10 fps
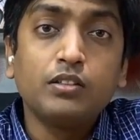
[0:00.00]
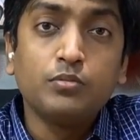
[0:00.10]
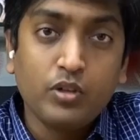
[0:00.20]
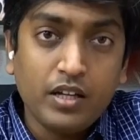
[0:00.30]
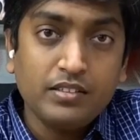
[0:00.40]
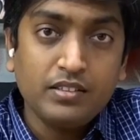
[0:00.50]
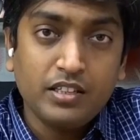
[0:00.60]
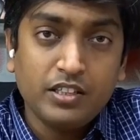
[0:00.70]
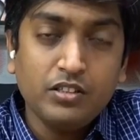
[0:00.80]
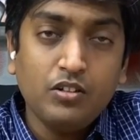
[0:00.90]
smoking
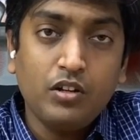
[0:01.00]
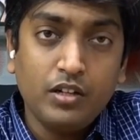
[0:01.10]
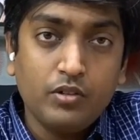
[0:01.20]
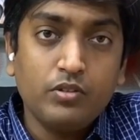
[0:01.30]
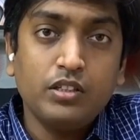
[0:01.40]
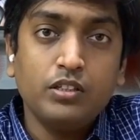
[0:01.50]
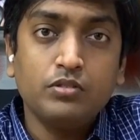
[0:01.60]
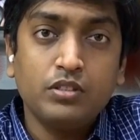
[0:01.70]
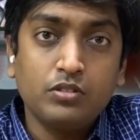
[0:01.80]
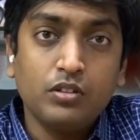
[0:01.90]
cessation or nicotine
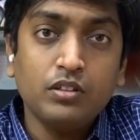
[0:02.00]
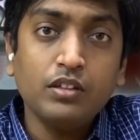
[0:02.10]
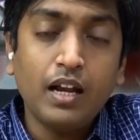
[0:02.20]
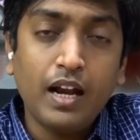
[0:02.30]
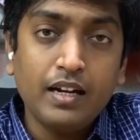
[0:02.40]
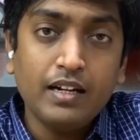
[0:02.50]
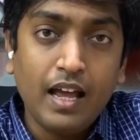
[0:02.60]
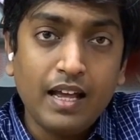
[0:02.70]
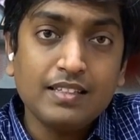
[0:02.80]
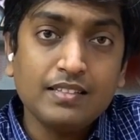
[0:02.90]
use disorder, and
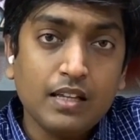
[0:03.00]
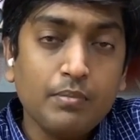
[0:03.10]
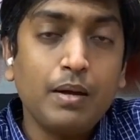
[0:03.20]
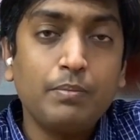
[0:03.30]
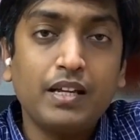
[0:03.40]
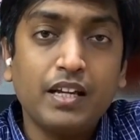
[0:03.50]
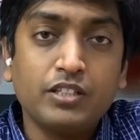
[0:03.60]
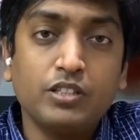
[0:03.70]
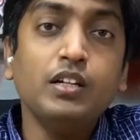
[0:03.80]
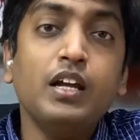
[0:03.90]
has some
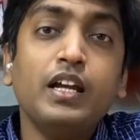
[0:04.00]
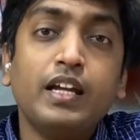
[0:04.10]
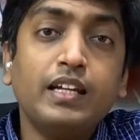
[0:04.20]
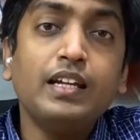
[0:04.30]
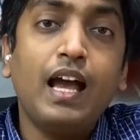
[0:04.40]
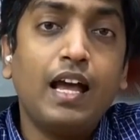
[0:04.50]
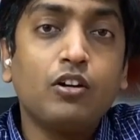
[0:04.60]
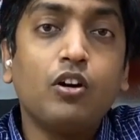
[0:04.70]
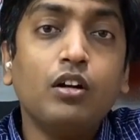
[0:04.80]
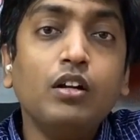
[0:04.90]
application in
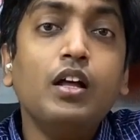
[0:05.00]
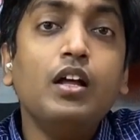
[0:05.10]
alcohol